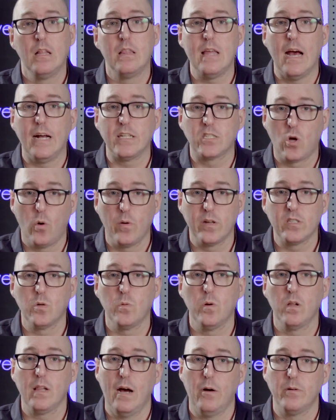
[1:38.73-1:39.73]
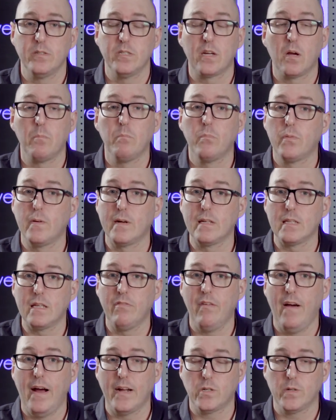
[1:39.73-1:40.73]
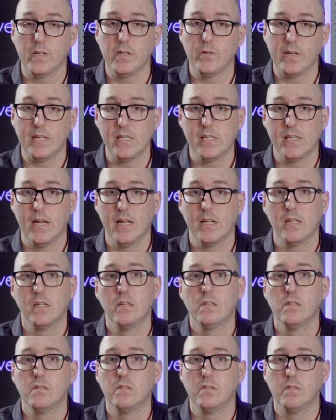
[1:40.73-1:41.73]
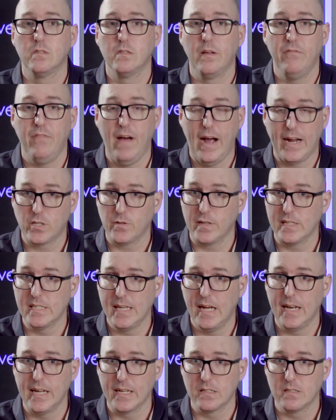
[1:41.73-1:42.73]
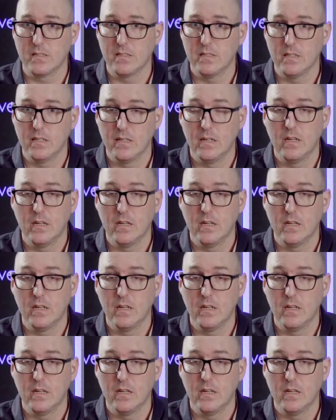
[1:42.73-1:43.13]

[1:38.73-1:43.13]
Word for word: that's going to allow it to completely factory reset to factory settings.